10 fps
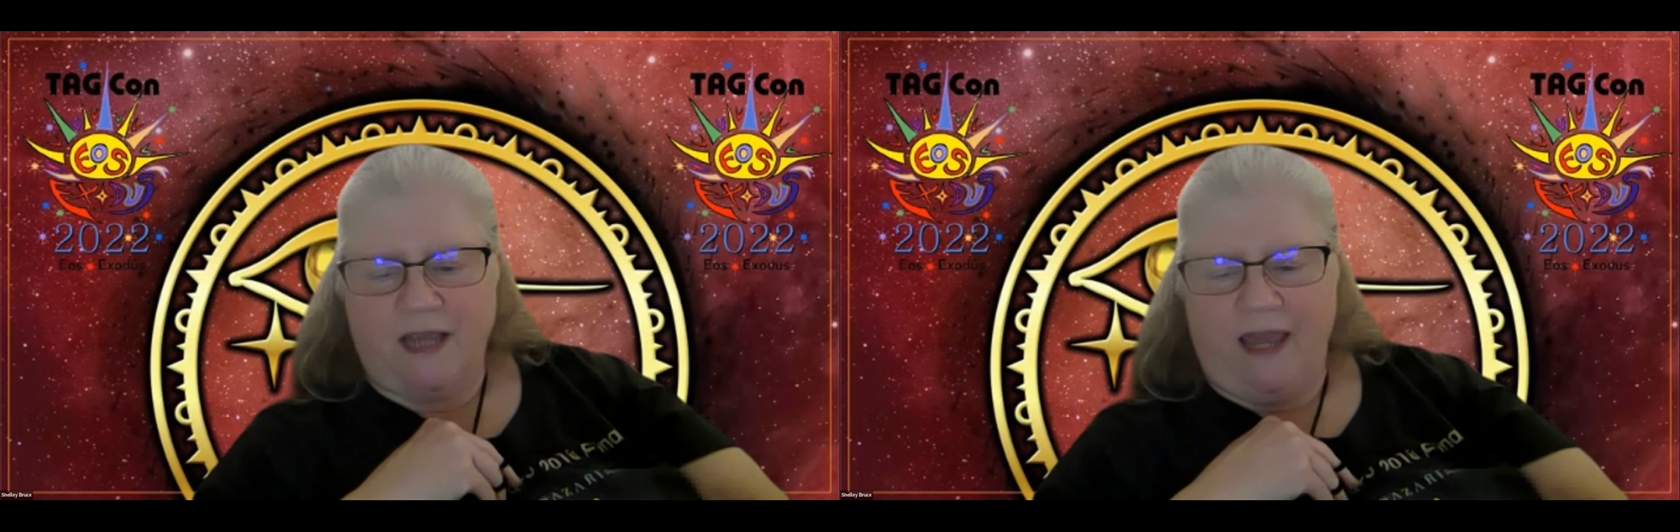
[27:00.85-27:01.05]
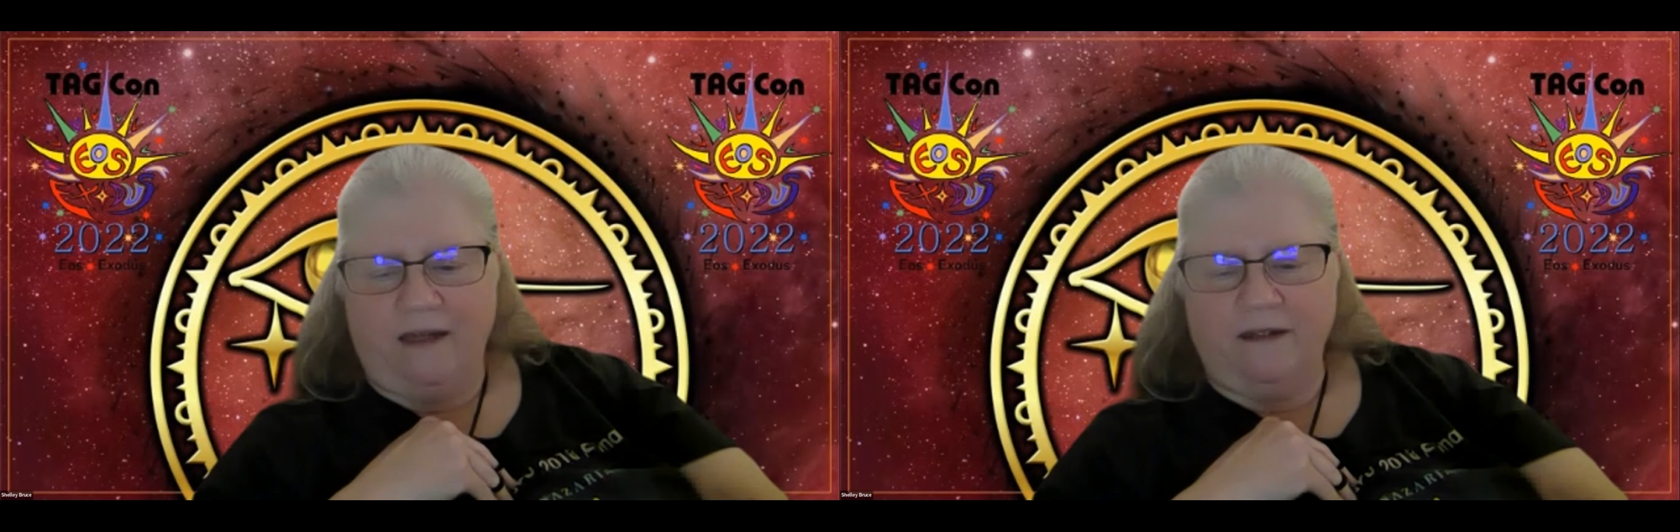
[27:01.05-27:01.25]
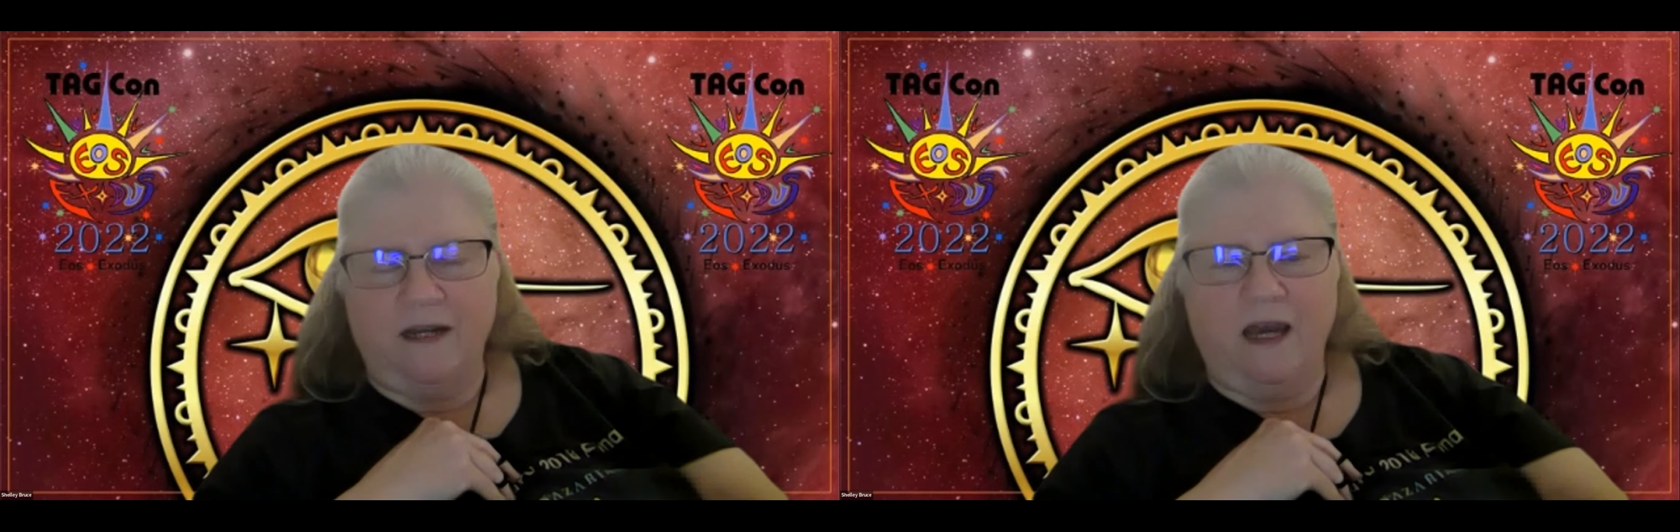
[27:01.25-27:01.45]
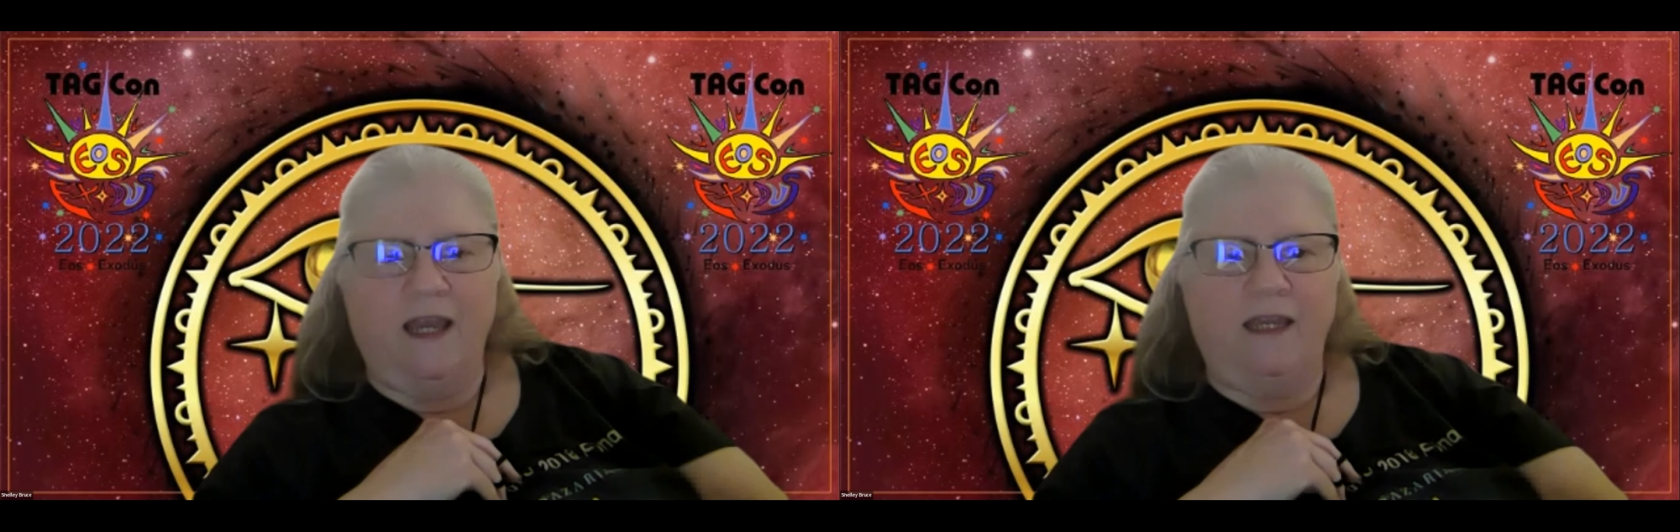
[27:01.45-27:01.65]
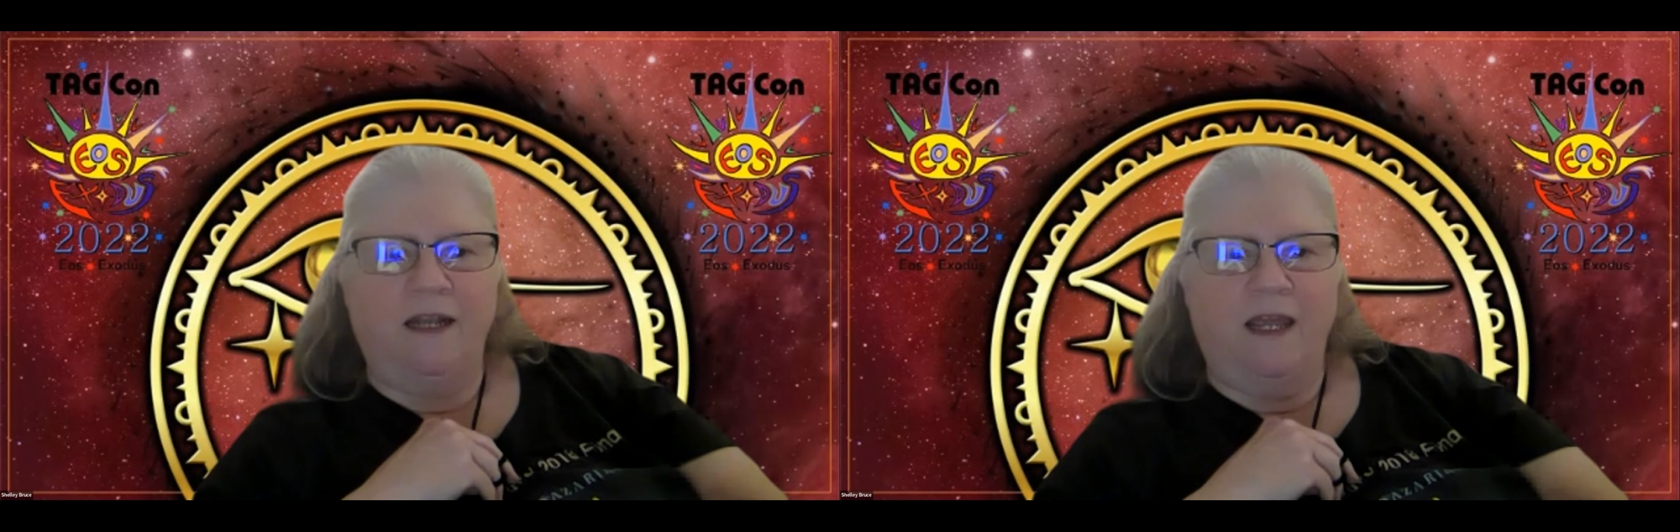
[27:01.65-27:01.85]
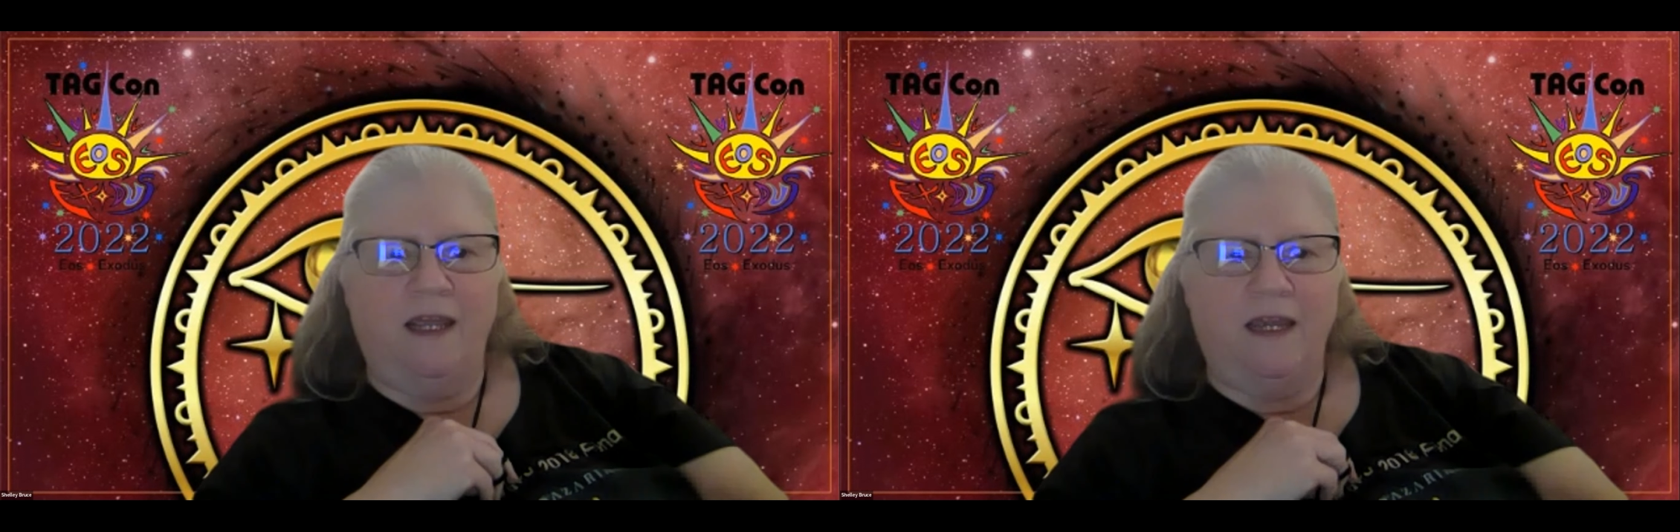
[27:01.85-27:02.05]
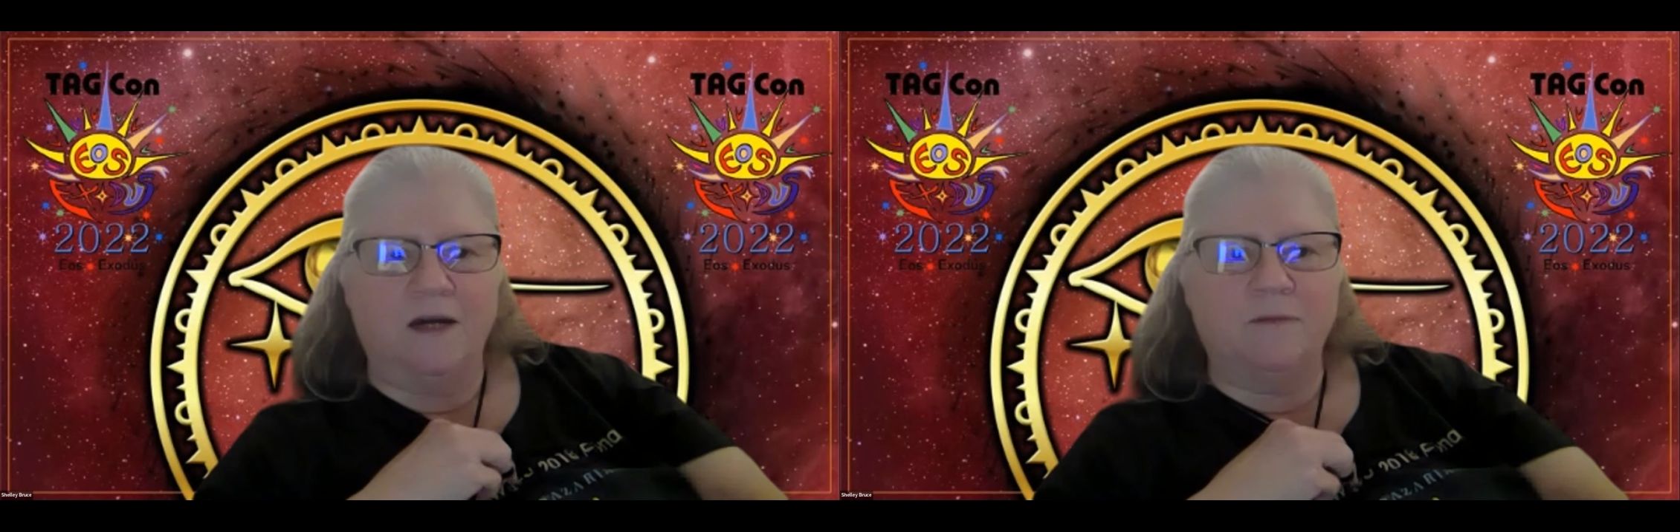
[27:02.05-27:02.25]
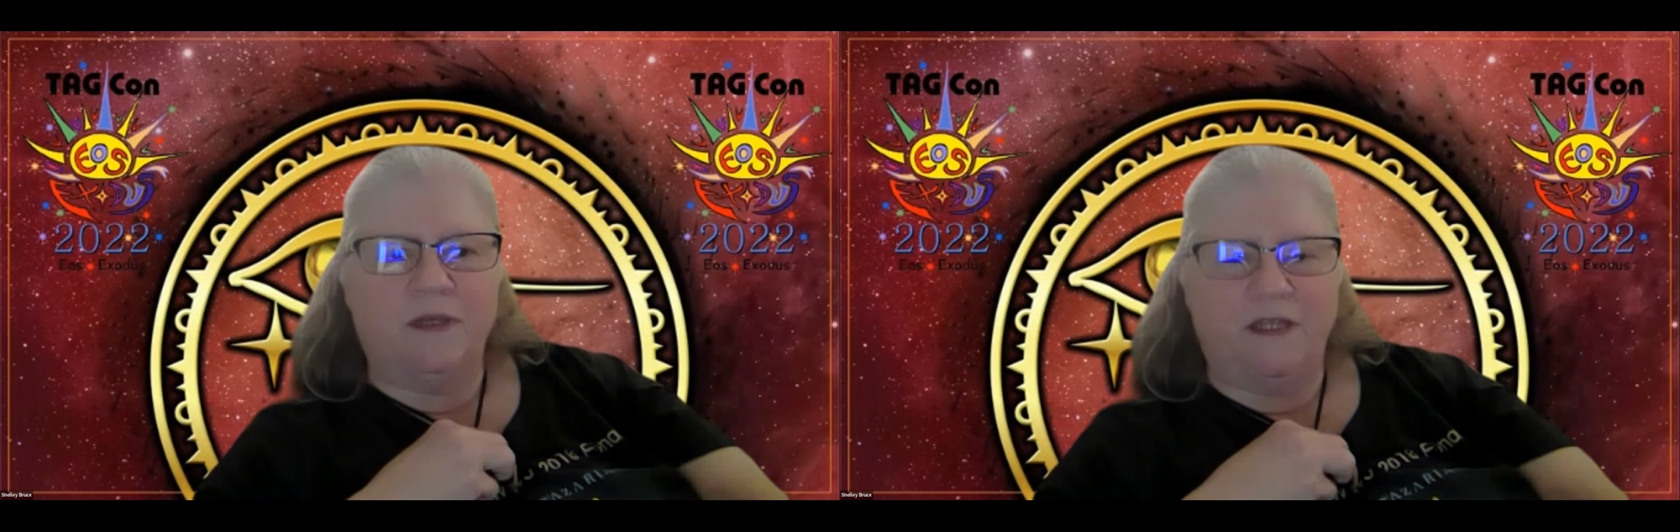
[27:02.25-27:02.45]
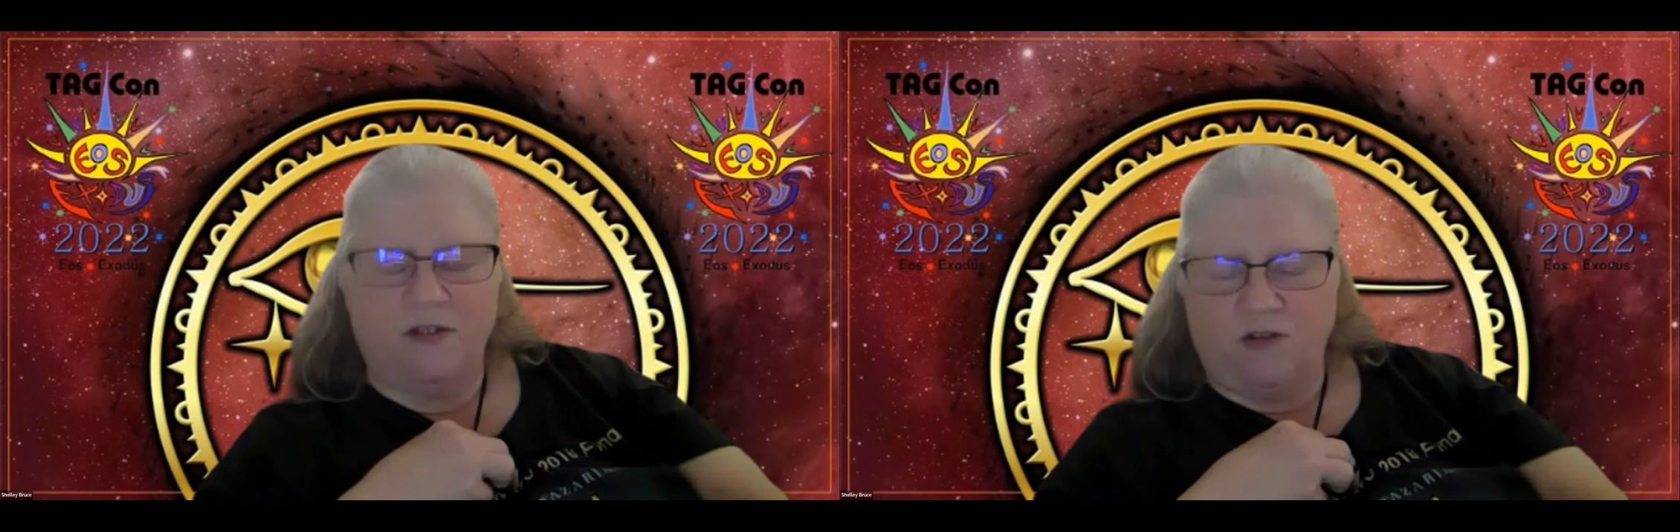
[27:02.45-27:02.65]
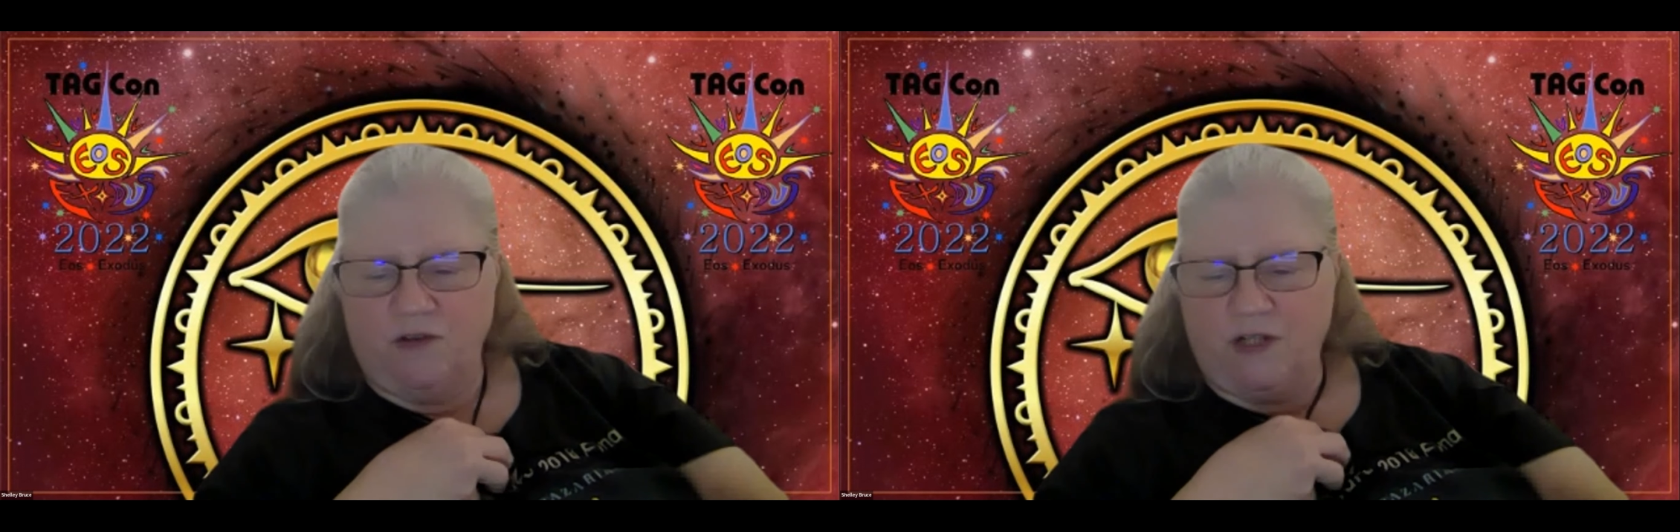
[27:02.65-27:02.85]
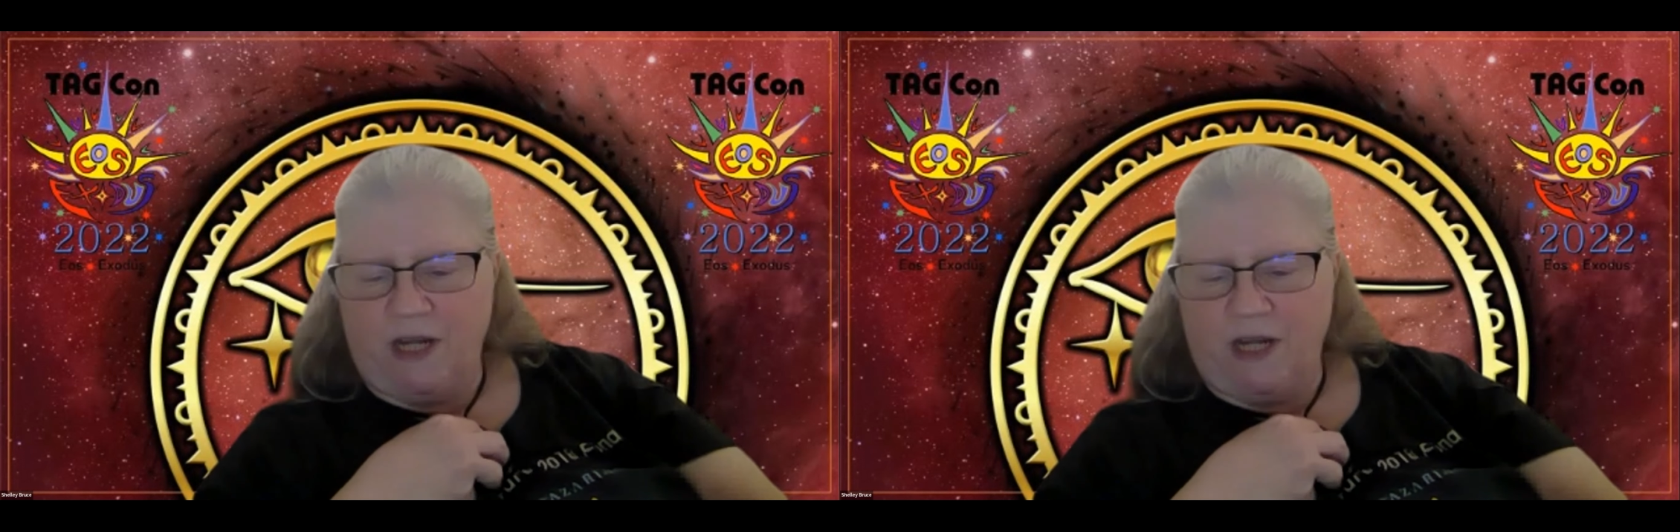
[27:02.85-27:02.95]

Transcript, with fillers: at 9 a.m. Eastern